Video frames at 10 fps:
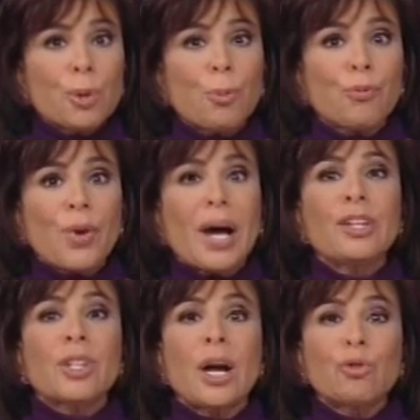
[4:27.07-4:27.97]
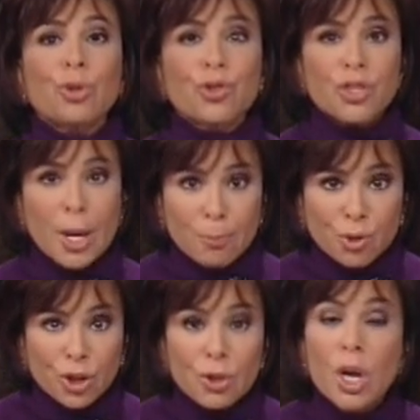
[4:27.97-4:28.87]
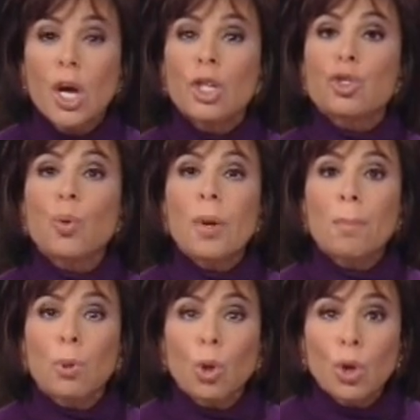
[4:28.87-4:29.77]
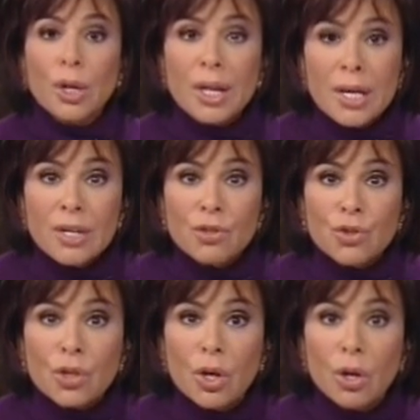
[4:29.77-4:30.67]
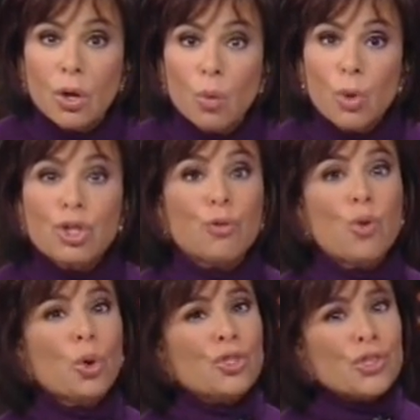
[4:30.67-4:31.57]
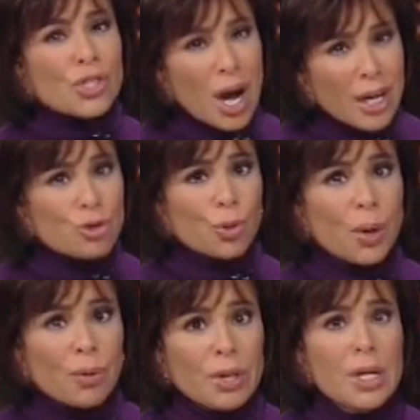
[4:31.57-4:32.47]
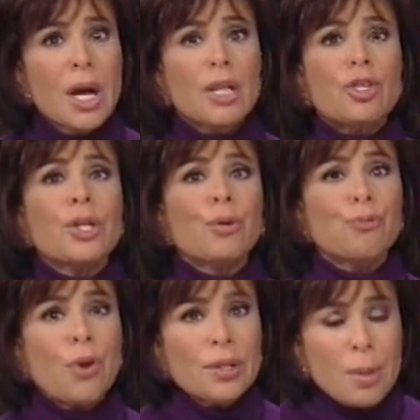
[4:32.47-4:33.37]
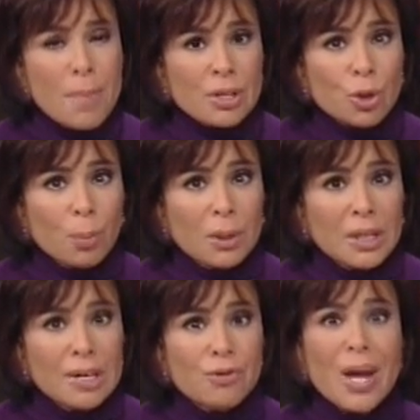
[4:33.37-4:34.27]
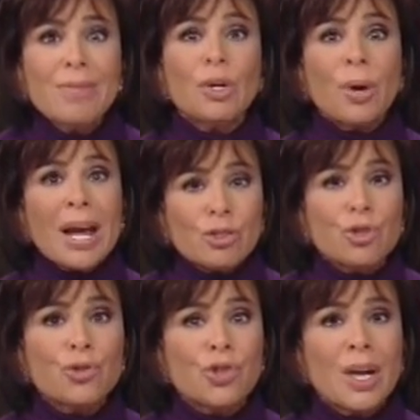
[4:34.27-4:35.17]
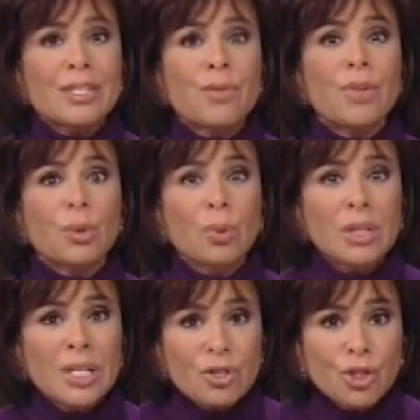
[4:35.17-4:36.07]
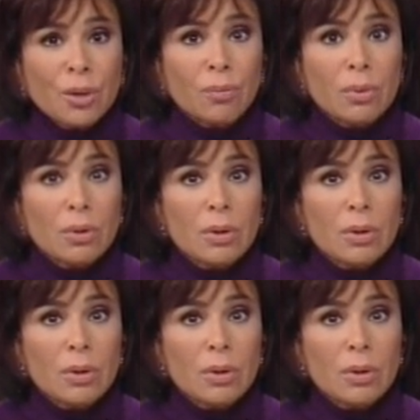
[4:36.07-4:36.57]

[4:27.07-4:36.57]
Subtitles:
to provide contraception to employees, which of course is contrary to their fundamental beliefs and their exercise of their religion.